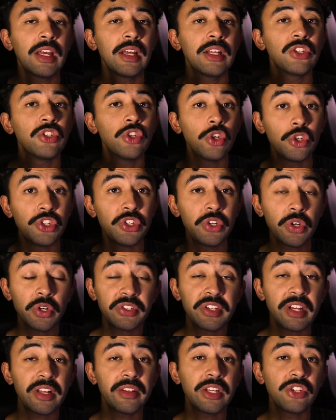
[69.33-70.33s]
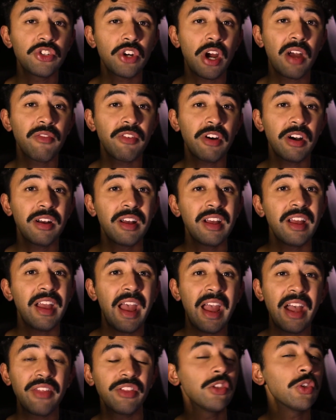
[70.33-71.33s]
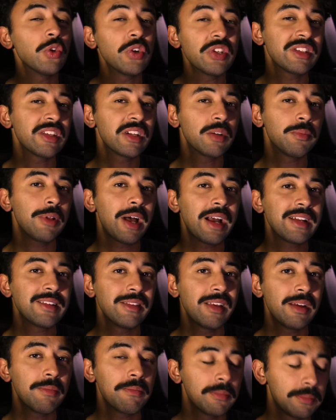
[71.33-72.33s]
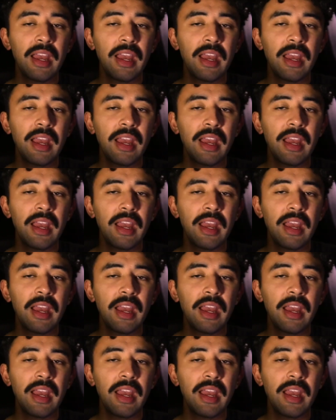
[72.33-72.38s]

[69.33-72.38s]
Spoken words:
to do to your daily driver and the laws that apply to them.